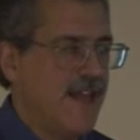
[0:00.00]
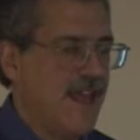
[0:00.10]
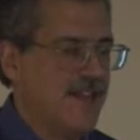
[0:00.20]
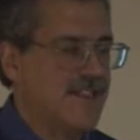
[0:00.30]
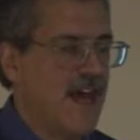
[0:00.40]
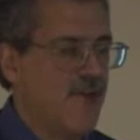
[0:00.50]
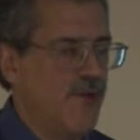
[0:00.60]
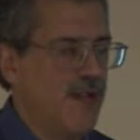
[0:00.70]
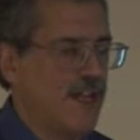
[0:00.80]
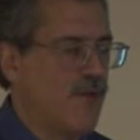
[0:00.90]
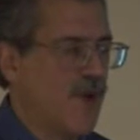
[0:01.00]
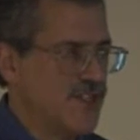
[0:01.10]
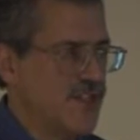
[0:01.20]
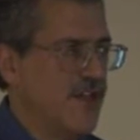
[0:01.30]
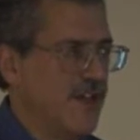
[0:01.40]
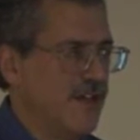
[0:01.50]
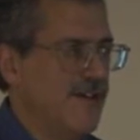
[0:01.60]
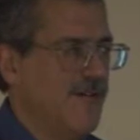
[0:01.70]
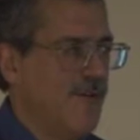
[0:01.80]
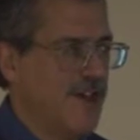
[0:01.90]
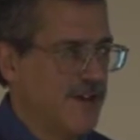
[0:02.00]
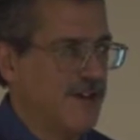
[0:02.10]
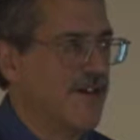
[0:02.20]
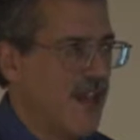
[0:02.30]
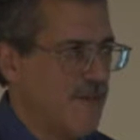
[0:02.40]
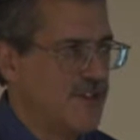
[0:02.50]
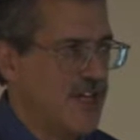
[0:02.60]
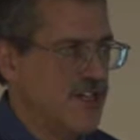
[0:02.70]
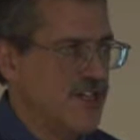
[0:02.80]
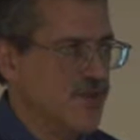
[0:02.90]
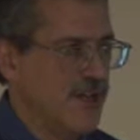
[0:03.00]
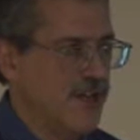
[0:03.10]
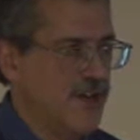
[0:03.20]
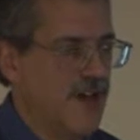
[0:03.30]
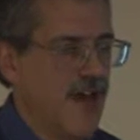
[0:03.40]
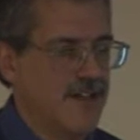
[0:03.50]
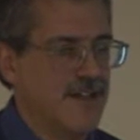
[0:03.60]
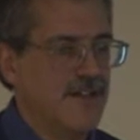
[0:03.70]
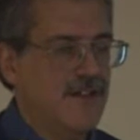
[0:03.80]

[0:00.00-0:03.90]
it's not really questioning whether climate change is real or not,